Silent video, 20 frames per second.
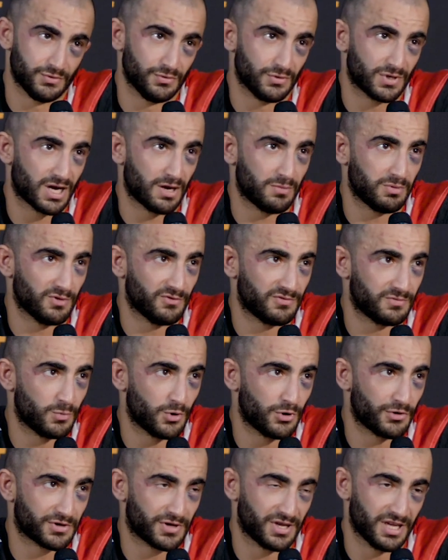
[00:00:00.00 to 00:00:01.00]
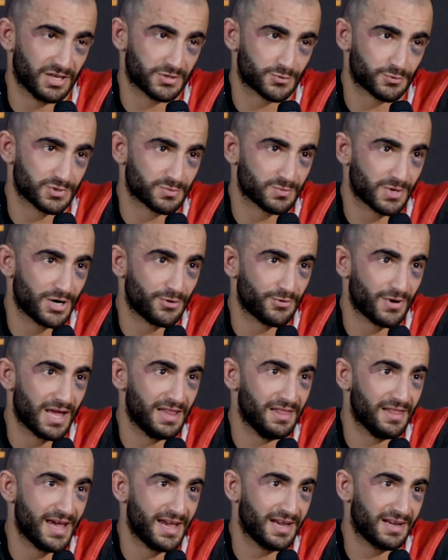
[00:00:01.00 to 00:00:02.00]
do a couple of more kicks with my
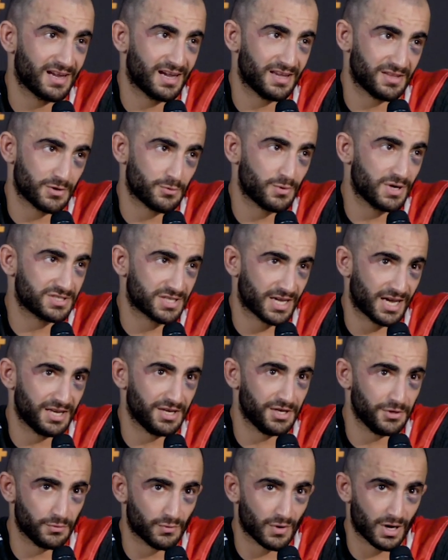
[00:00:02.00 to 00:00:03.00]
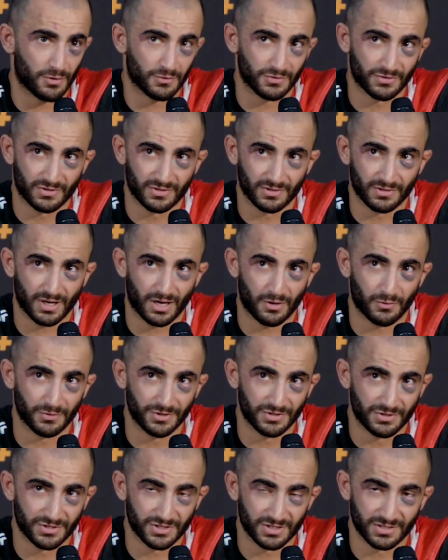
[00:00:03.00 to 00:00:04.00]
right leg. Otherwise, I knew I
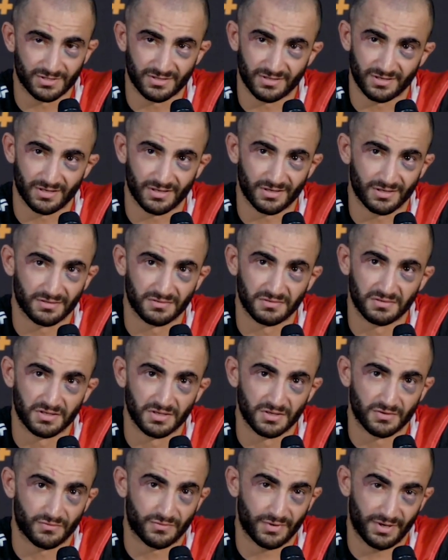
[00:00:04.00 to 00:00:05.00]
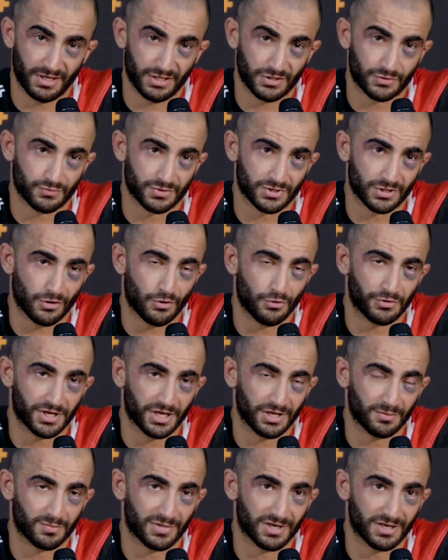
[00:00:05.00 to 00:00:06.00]
would just finish with low
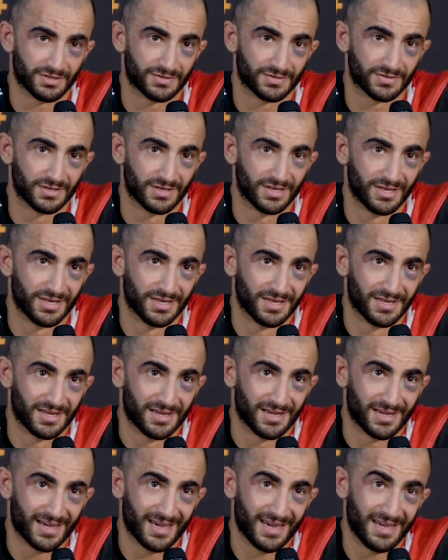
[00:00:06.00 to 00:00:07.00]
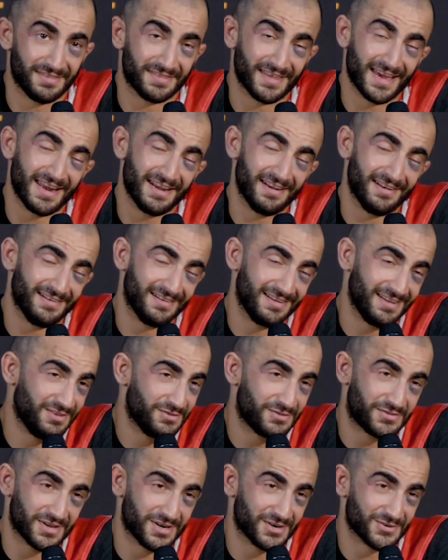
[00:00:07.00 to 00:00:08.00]
kick. But and then
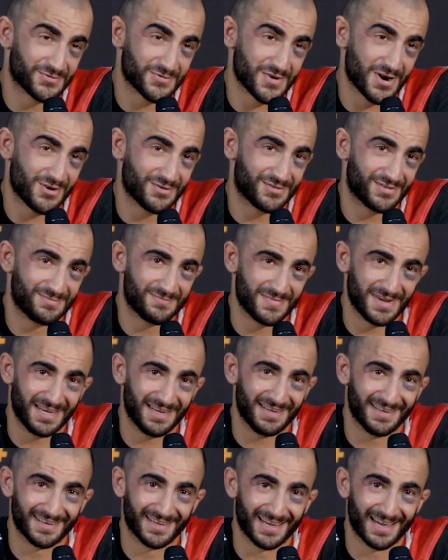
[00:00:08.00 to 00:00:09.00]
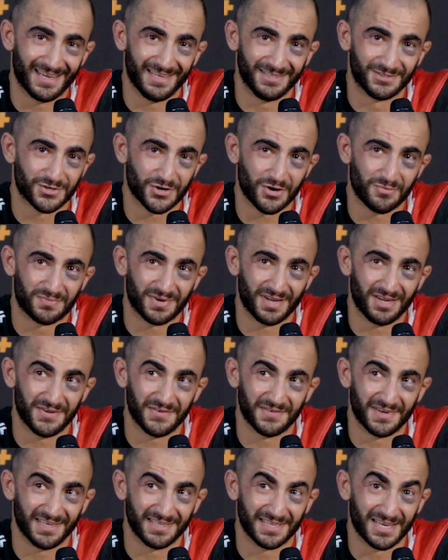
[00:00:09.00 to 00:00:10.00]
in third round, man, I dropped
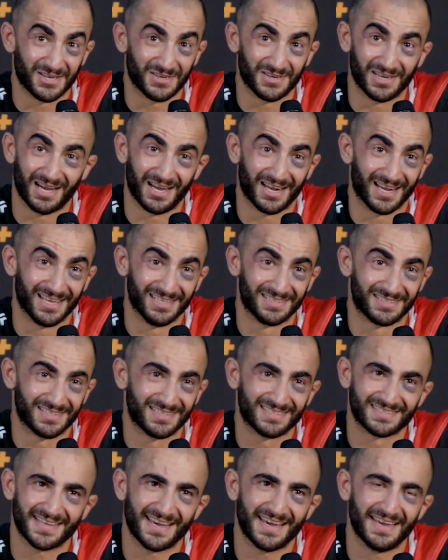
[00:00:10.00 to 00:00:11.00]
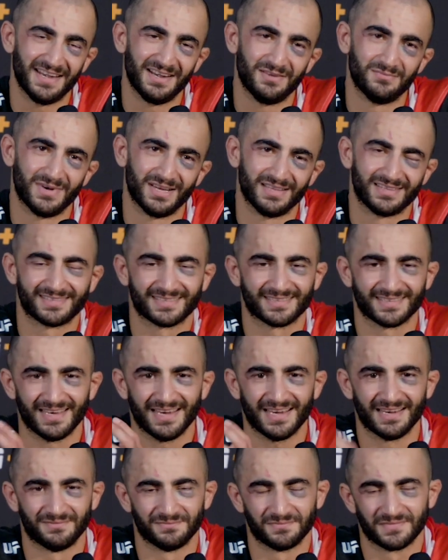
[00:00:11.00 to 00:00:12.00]
him, and I got excited. But
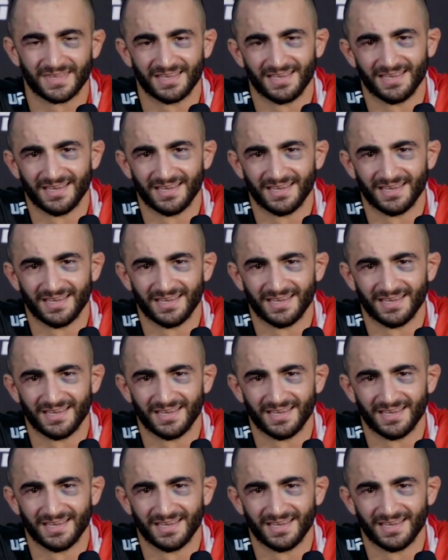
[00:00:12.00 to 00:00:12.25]
yeah,